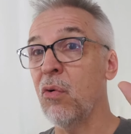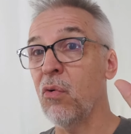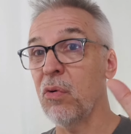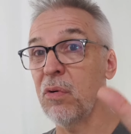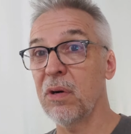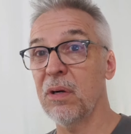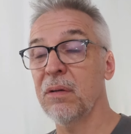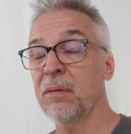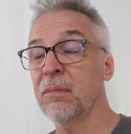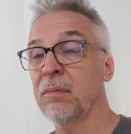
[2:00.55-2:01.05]

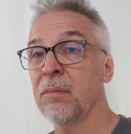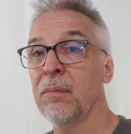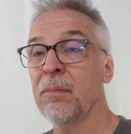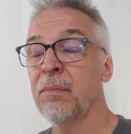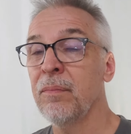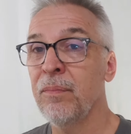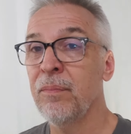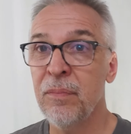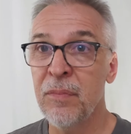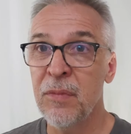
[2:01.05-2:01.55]
or
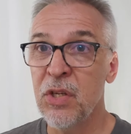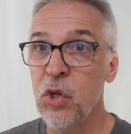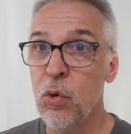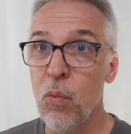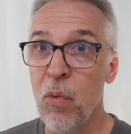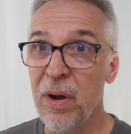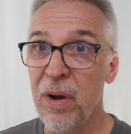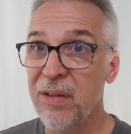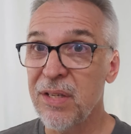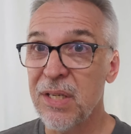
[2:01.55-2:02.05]
you
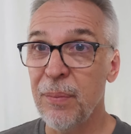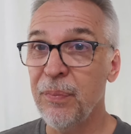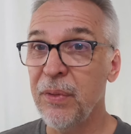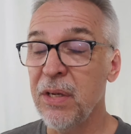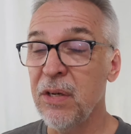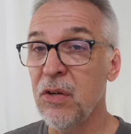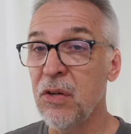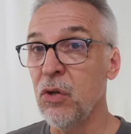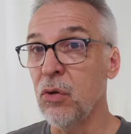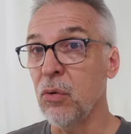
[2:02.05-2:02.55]
wanted
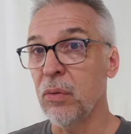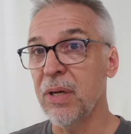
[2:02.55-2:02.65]
something new.